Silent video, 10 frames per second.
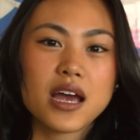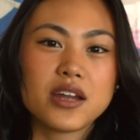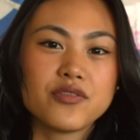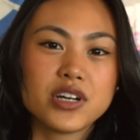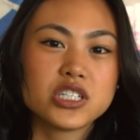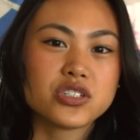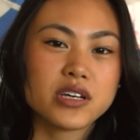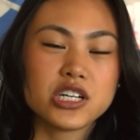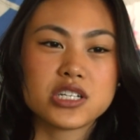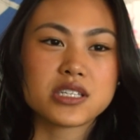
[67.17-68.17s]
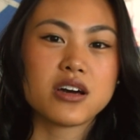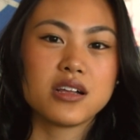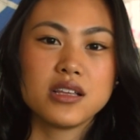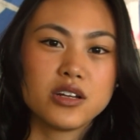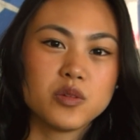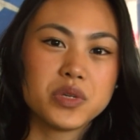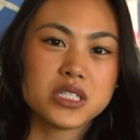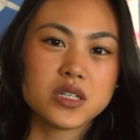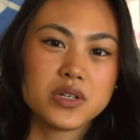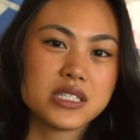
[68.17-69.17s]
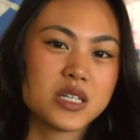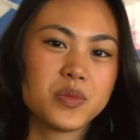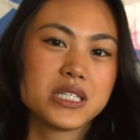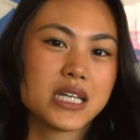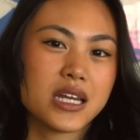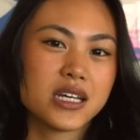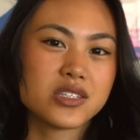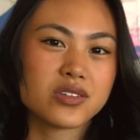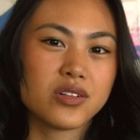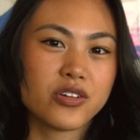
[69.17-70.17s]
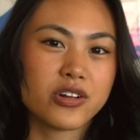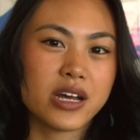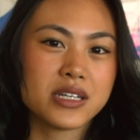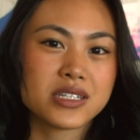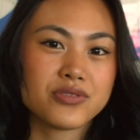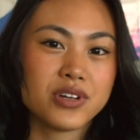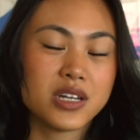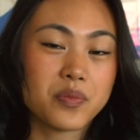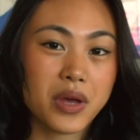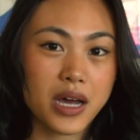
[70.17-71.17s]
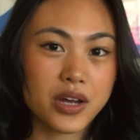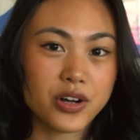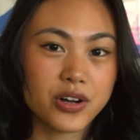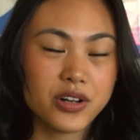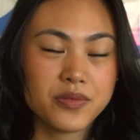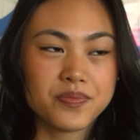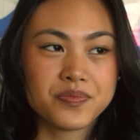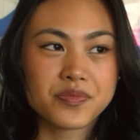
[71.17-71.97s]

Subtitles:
And eventually I just got a little bit too intimidated to learn how to read a pattern.